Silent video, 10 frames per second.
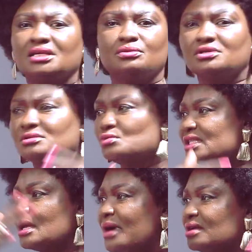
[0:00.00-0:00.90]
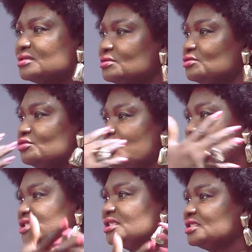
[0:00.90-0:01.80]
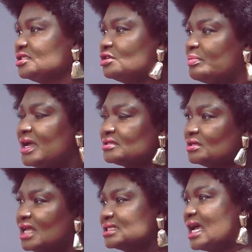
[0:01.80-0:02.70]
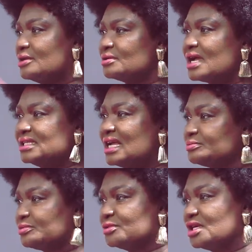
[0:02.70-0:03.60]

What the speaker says: and he went about reporting the senior pastor that, look at this,